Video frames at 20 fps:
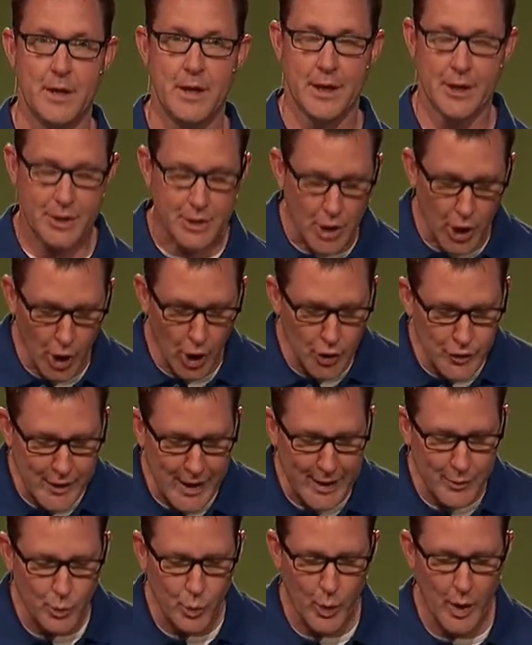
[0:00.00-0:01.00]
And call
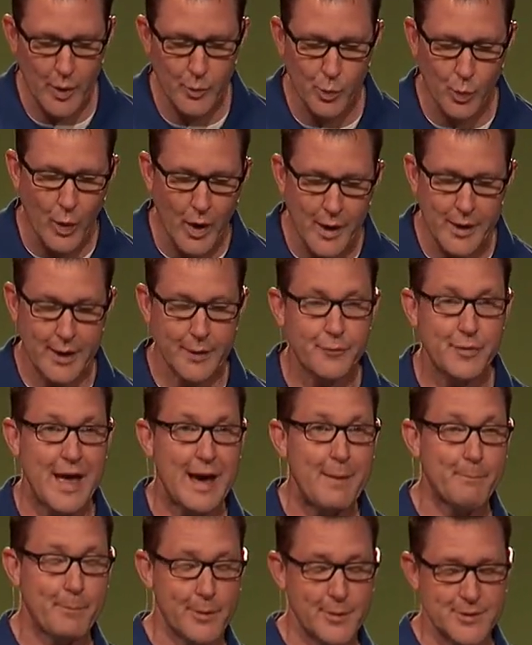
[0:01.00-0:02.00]
911 if
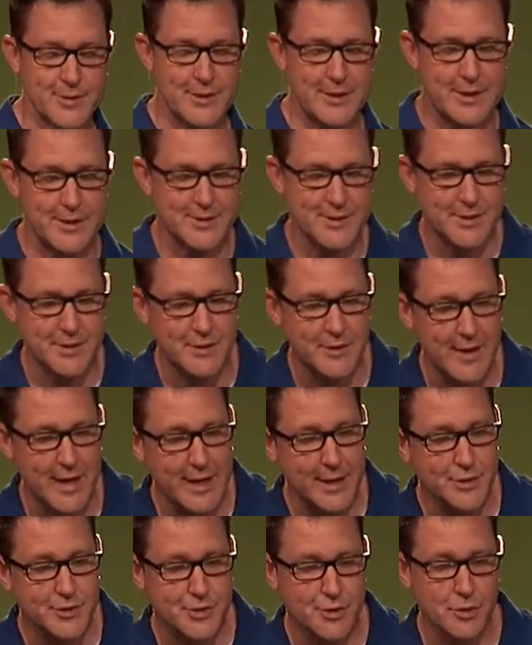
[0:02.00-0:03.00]
that person is in
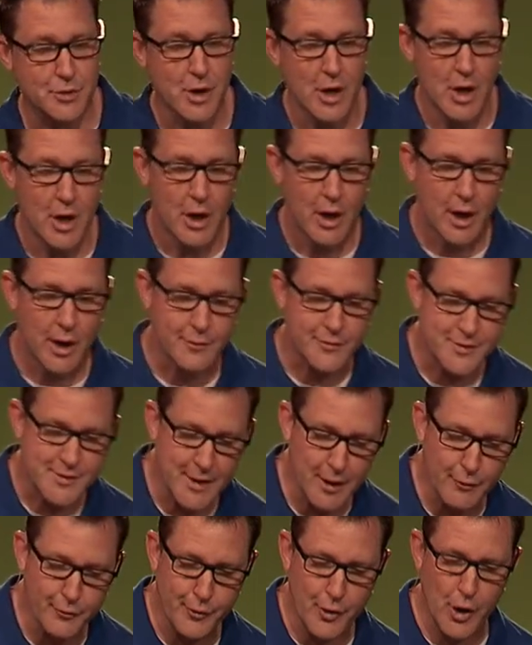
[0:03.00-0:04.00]
danger of
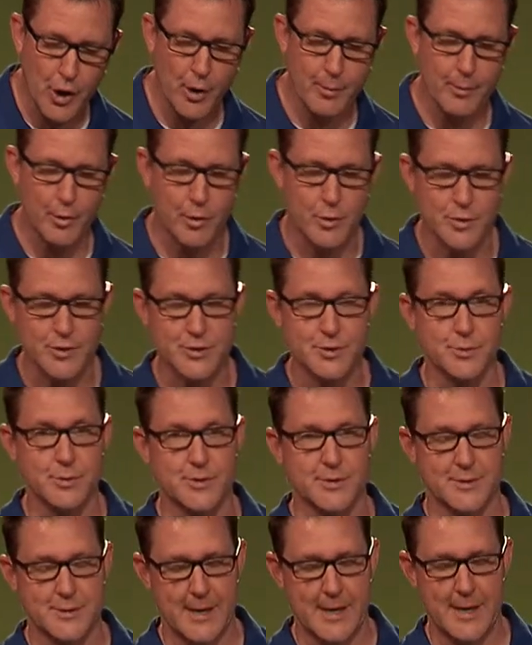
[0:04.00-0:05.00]
self harm or
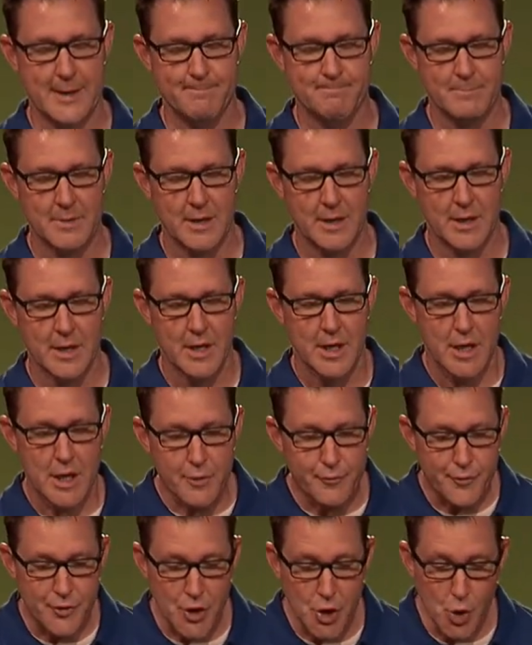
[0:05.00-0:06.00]
suicide.
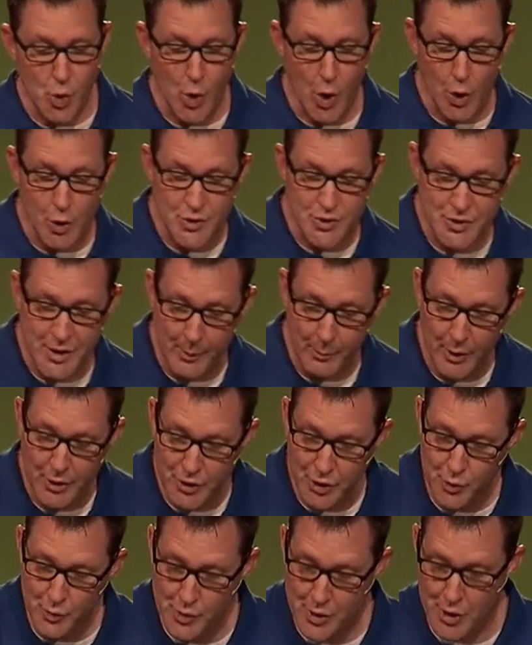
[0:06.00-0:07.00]
If you or someone
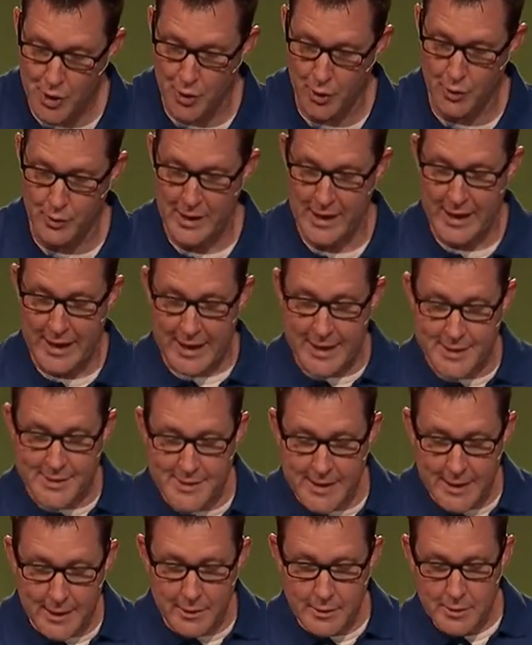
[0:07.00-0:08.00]
you know is
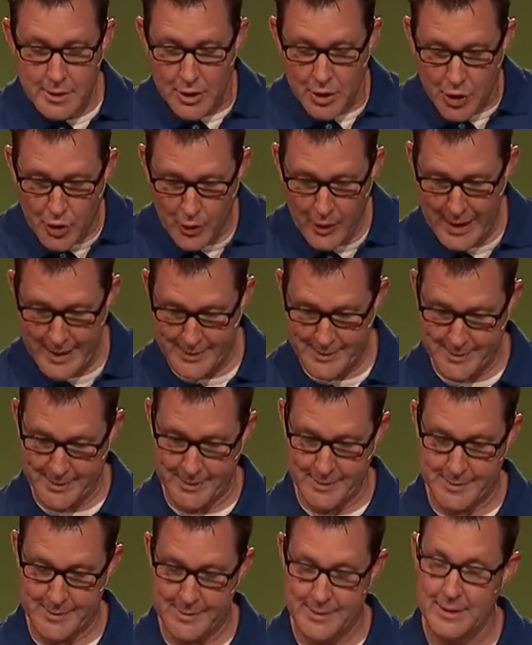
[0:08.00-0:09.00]
in
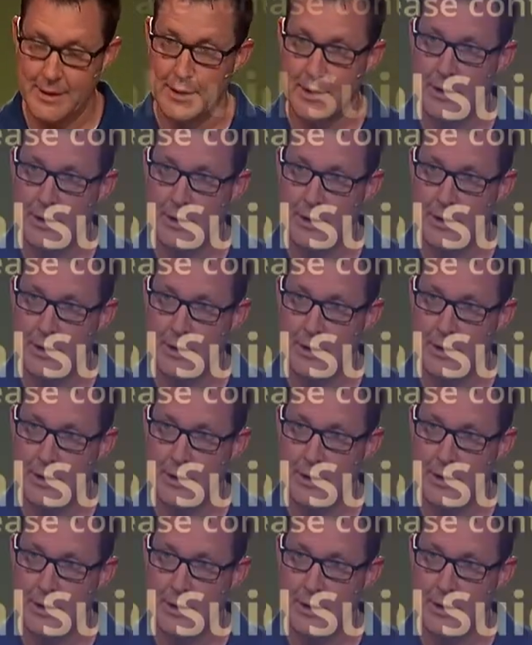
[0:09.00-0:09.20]
crisis,